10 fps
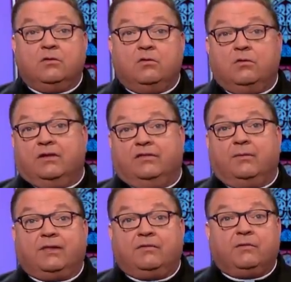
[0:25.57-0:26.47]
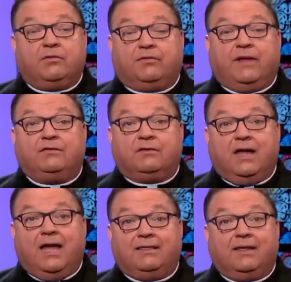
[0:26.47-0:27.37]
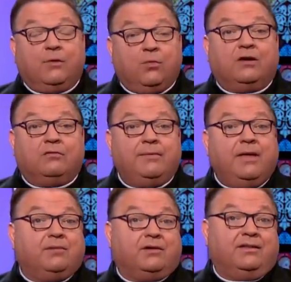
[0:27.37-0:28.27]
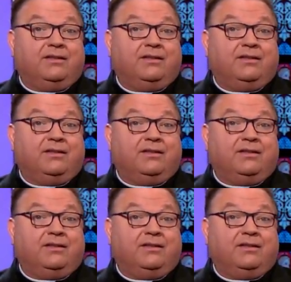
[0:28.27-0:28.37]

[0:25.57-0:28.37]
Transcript: who on some level, profound or not, that I want to remember.